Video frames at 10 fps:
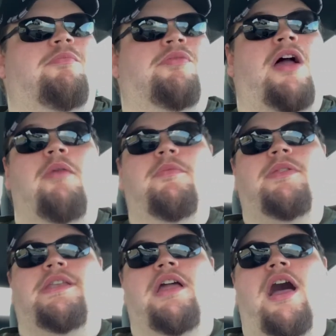
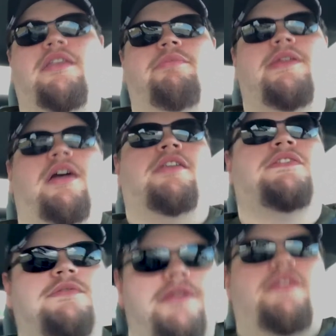Probably not, to be
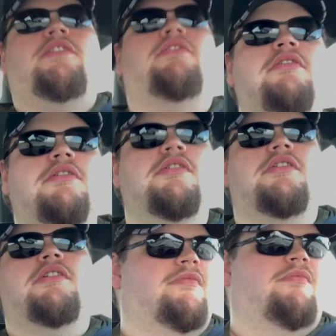honest with you.
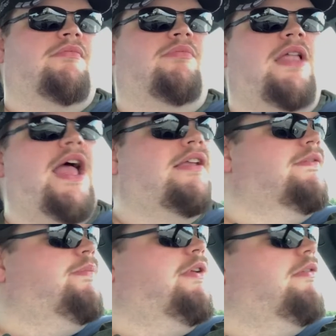Black is
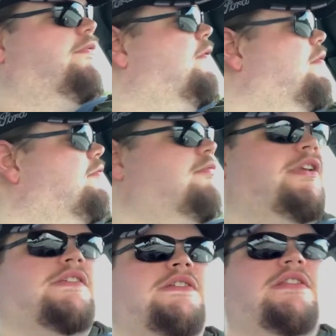beautiful
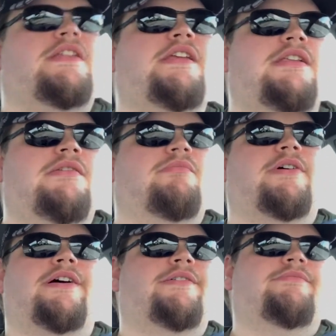when it's clean,
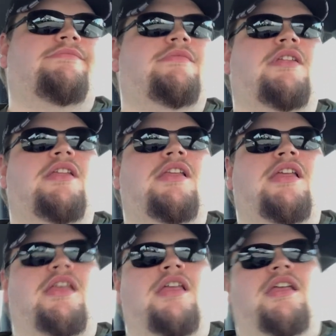but
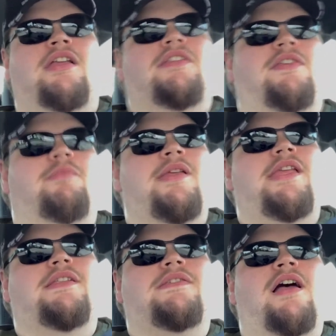to
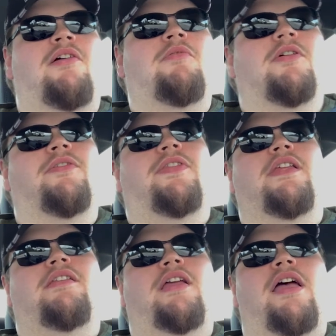me it's not worth
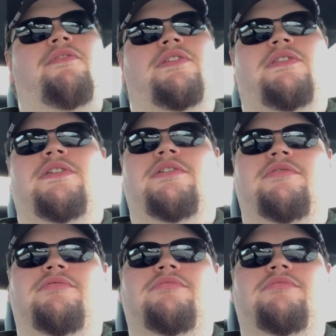it having to